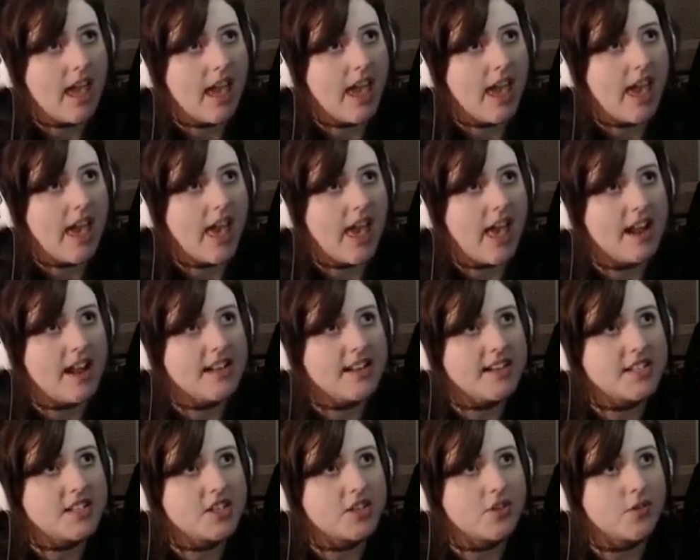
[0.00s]
And it
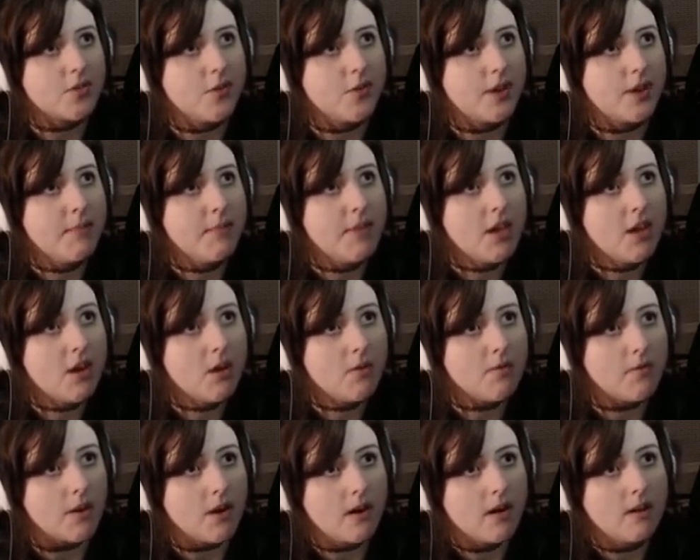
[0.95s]
is screwing me
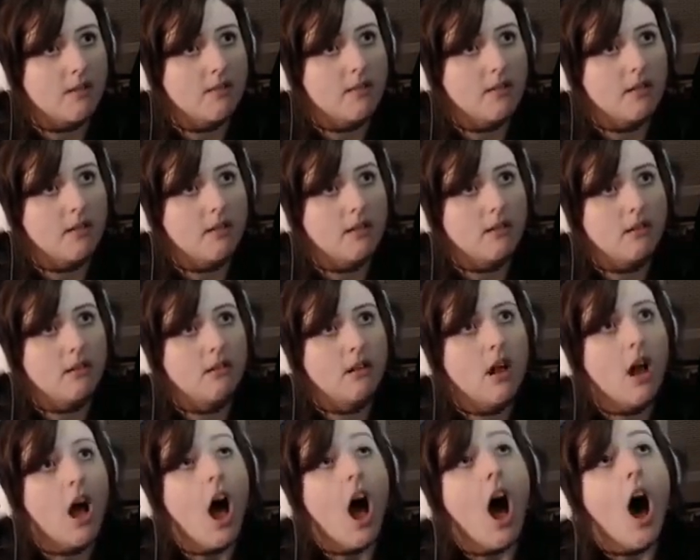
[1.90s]
over.
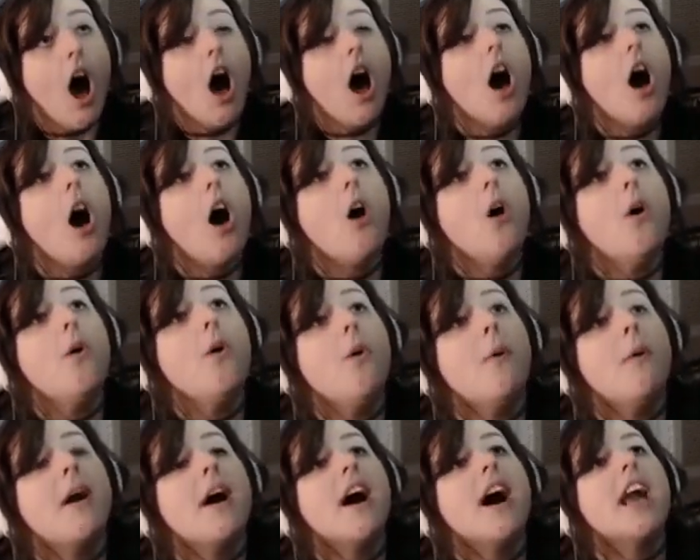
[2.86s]

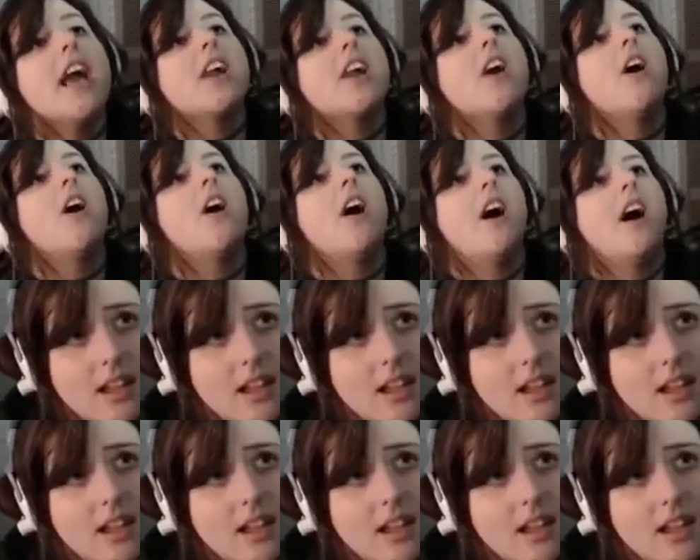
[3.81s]
Oh my god!